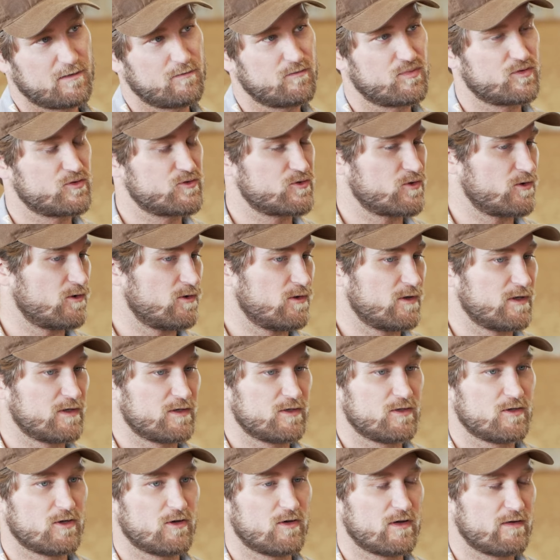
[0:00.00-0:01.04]
and patrolling,
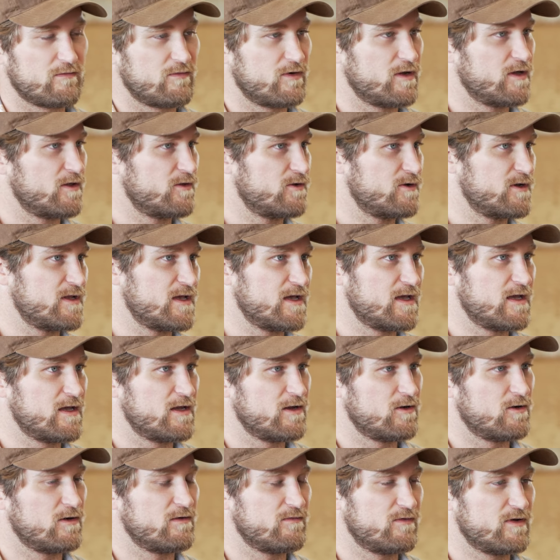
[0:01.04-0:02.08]
you know, every other day
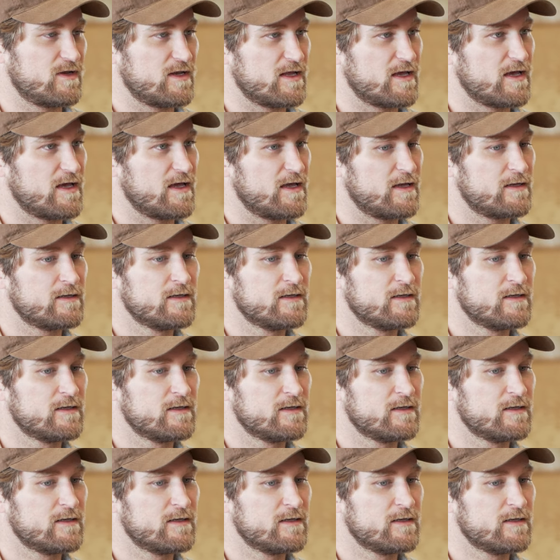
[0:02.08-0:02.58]
or every day